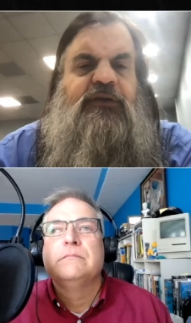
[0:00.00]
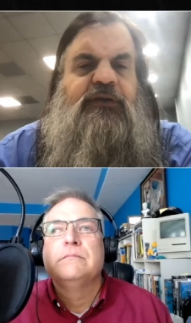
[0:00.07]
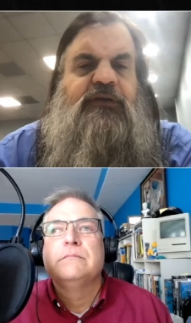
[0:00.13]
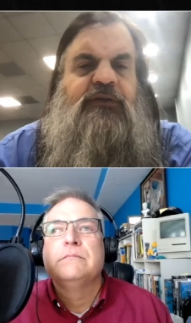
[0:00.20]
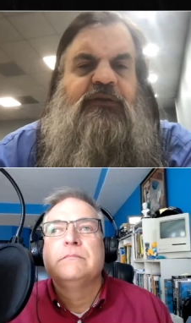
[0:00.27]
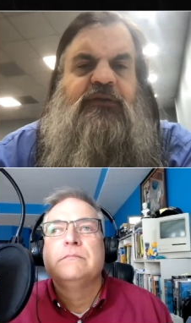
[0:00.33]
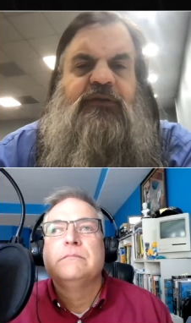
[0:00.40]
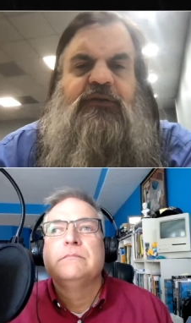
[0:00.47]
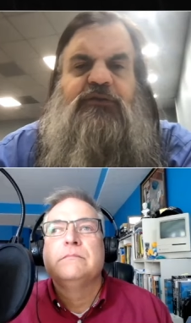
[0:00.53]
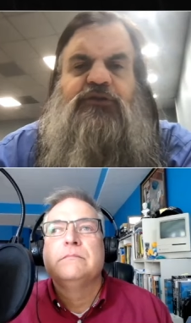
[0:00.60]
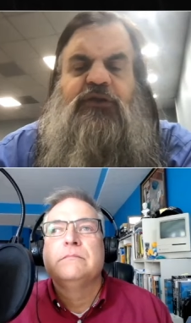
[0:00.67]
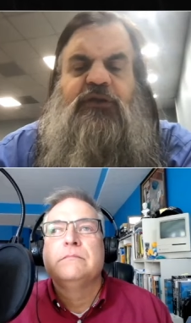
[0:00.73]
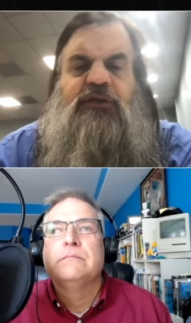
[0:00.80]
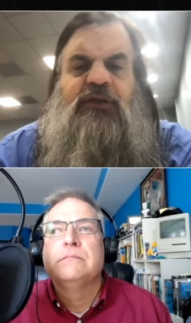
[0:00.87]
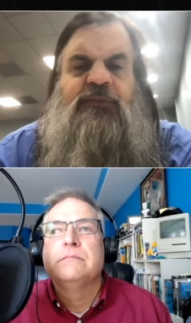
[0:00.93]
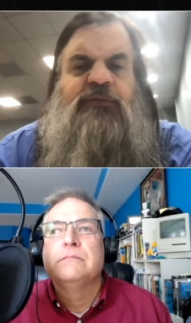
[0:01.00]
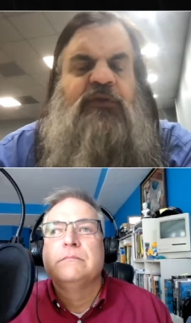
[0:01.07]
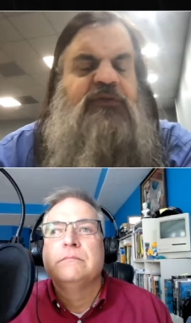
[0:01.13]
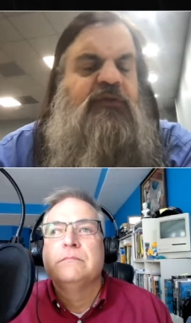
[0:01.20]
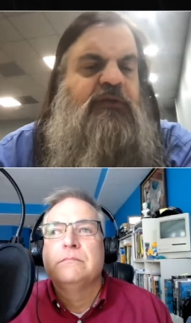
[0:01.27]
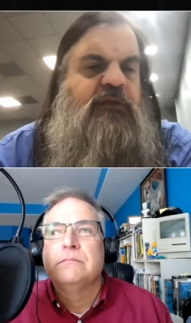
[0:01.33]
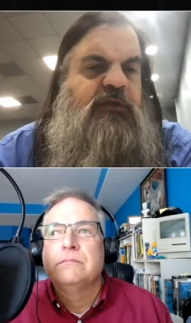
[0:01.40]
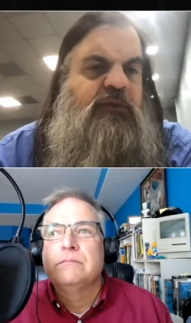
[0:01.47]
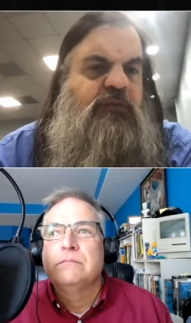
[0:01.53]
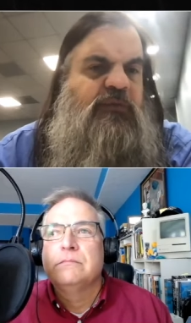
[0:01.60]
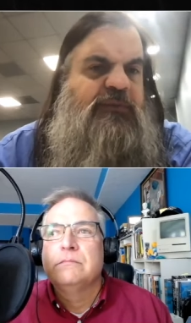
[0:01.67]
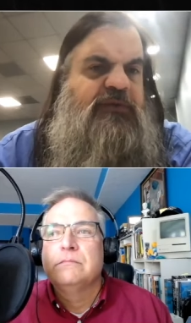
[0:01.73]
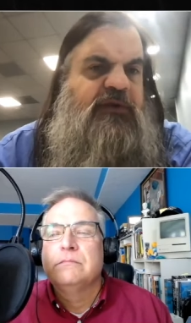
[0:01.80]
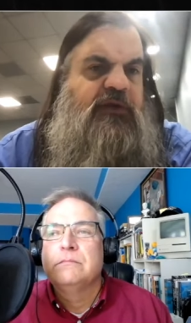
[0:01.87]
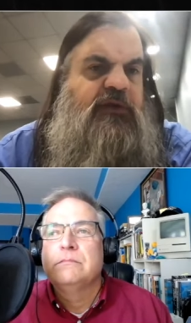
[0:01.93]
Speaker 1: in the chart. I'm using the
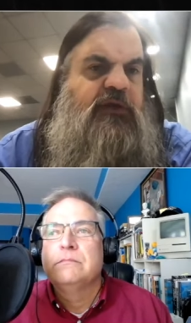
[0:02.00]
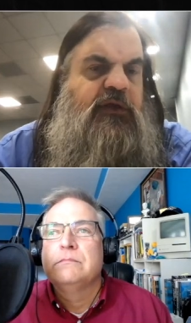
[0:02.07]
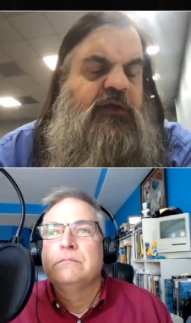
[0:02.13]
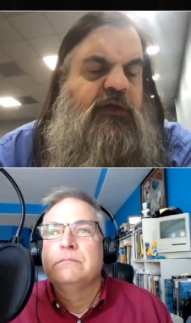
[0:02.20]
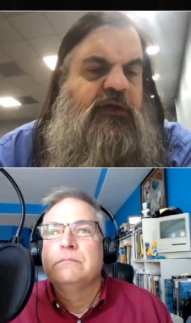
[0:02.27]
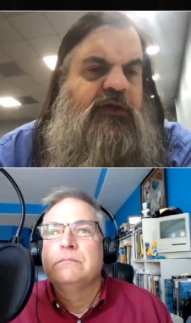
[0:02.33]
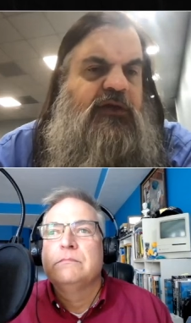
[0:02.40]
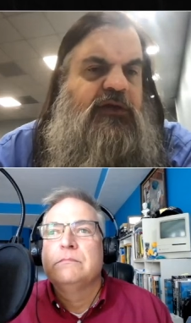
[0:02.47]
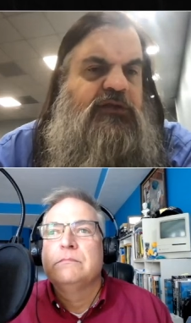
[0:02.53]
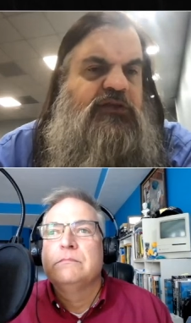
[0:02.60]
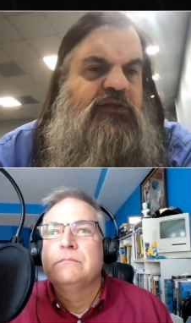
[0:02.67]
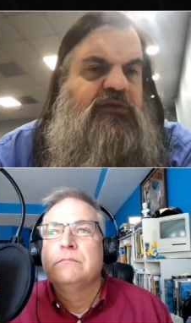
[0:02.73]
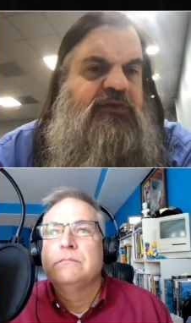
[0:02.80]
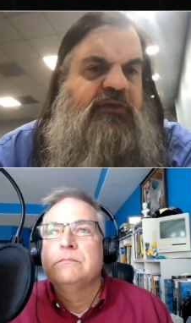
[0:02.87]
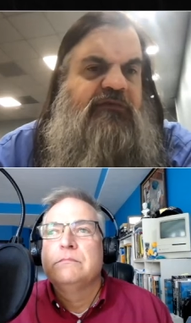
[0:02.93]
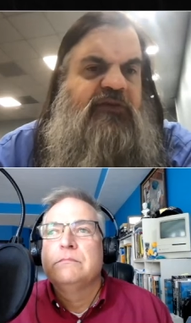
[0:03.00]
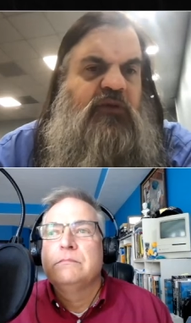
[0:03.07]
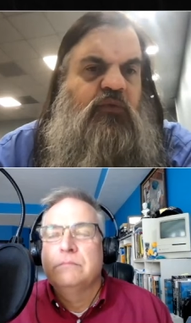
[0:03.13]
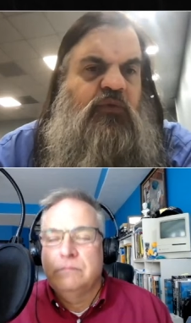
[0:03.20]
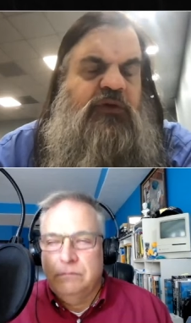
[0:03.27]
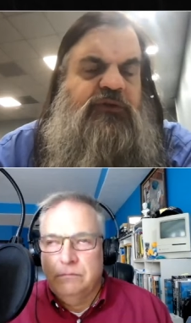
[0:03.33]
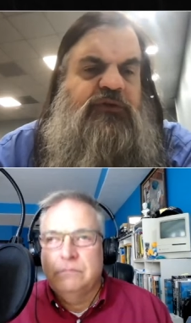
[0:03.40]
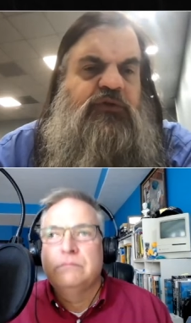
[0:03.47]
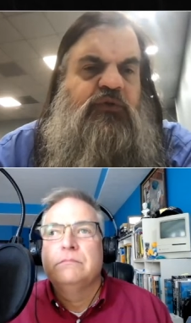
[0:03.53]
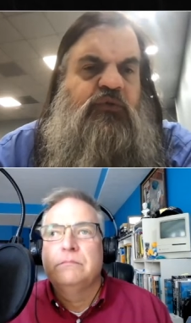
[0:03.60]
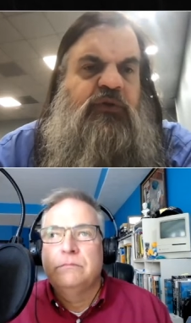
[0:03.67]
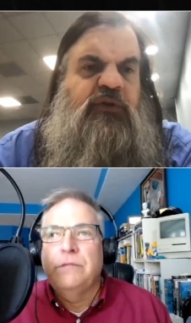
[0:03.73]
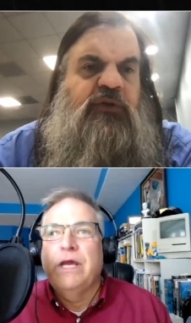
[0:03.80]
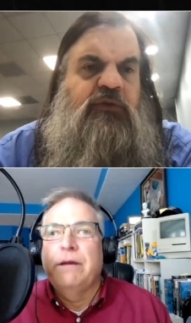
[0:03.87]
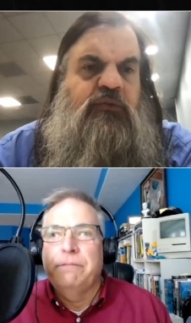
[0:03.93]
website uh, 271 to
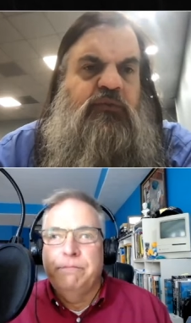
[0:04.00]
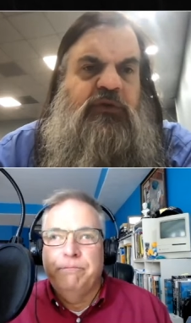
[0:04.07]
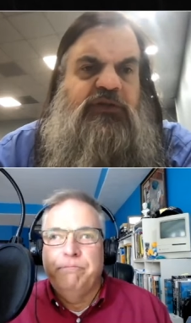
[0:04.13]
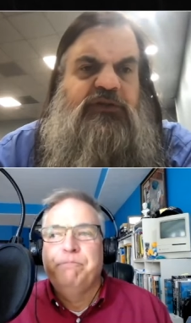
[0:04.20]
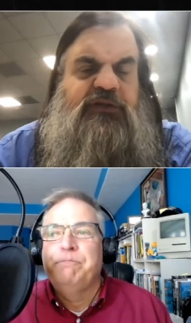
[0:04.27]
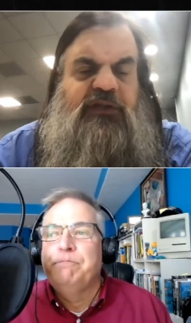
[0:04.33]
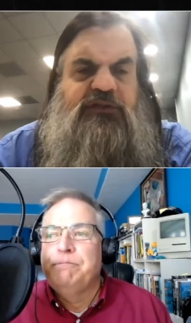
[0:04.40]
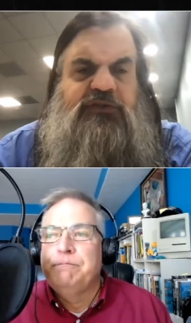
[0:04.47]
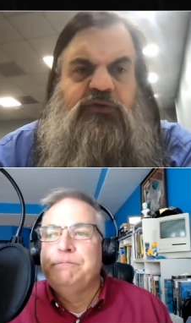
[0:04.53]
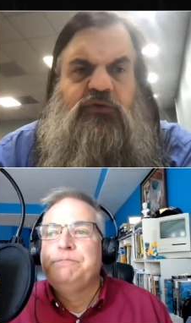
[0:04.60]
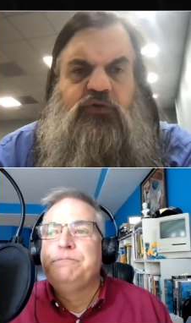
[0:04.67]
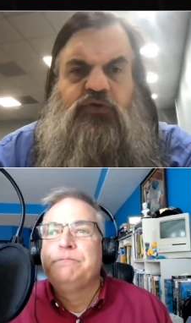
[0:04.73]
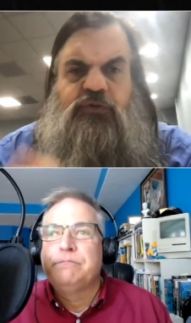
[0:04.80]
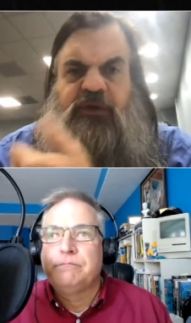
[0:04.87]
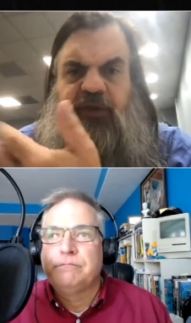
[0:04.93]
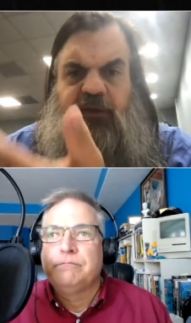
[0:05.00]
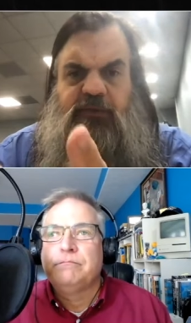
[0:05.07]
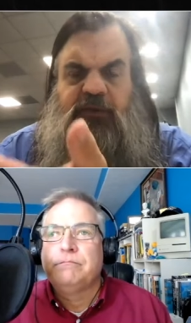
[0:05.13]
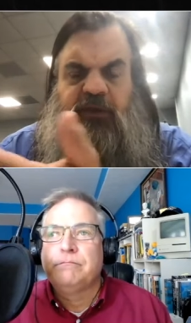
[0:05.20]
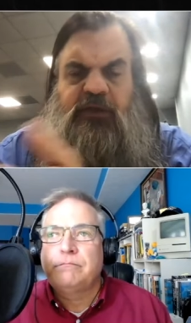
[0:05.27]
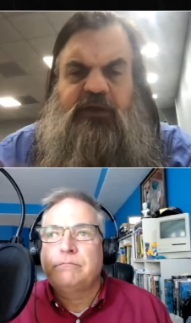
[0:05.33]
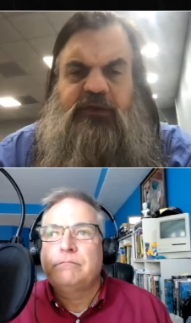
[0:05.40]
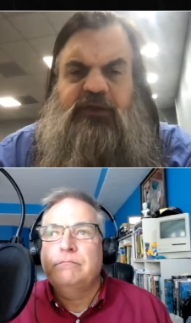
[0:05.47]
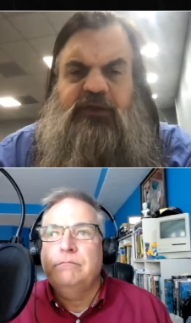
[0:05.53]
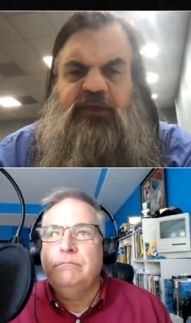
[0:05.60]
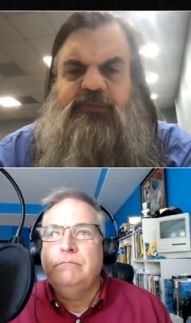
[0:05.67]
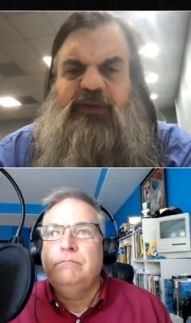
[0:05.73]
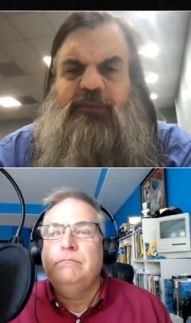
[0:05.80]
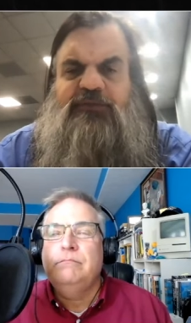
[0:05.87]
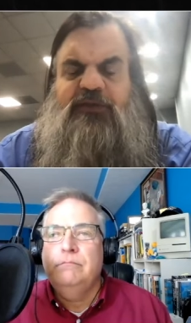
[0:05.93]
win, yeah. which lets you create uh, nice
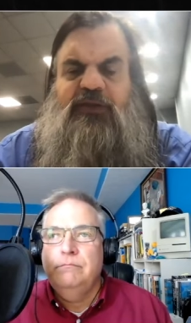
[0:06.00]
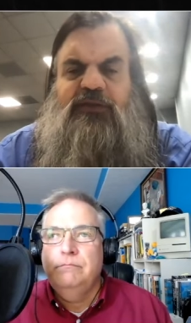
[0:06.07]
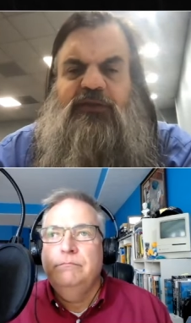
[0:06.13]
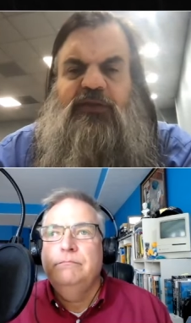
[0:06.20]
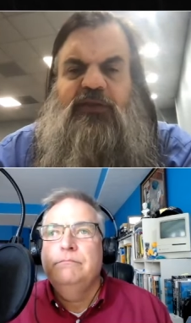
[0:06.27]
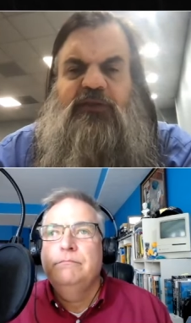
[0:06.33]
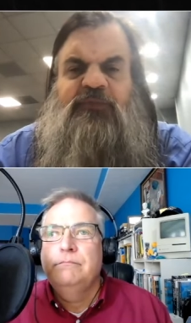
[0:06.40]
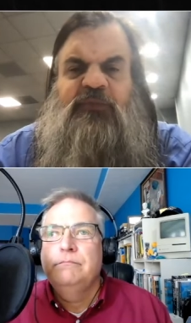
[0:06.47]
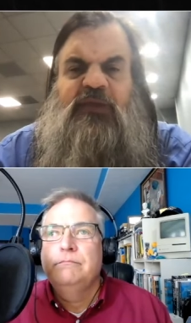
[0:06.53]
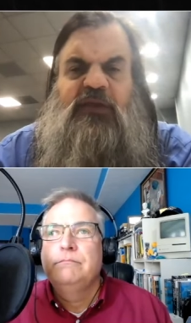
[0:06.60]
maps like this.